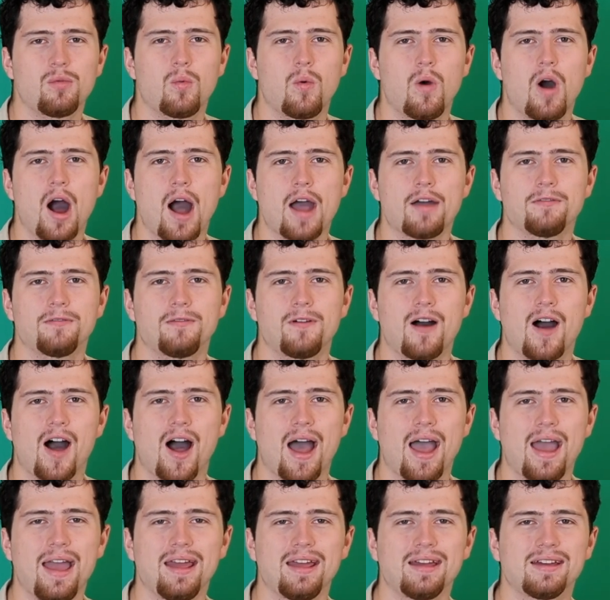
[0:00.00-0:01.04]

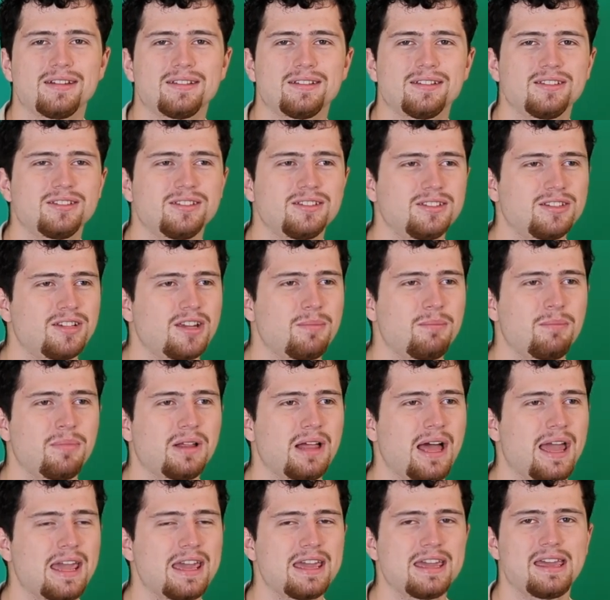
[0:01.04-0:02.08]
Wi-Fi to
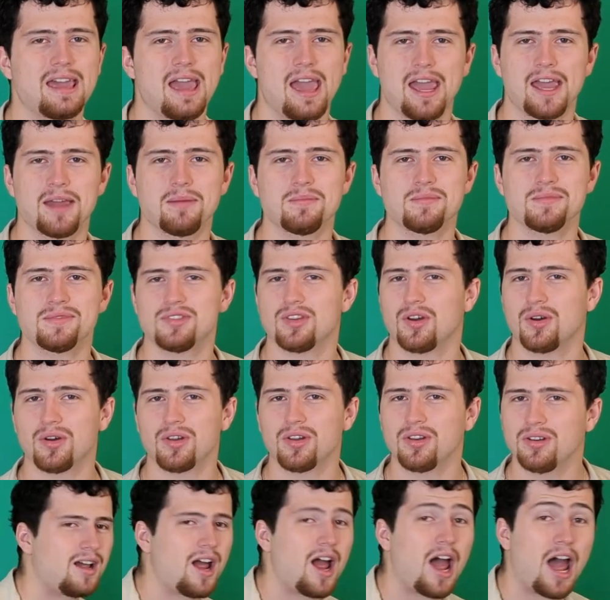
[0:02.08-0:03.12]
play games
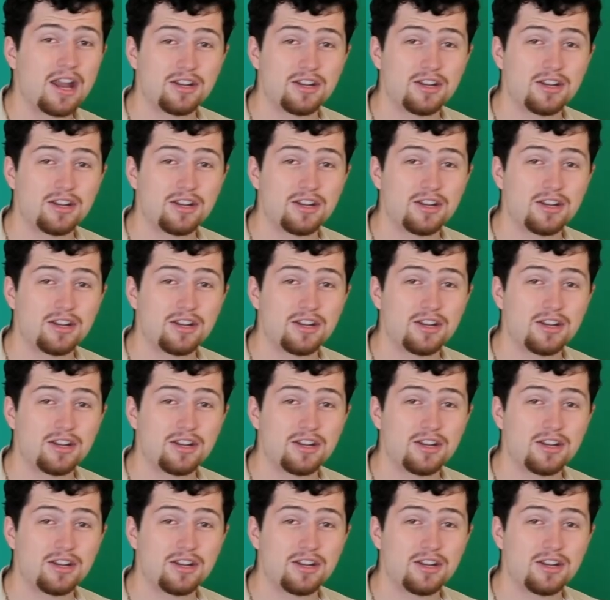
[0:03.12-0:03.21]
on.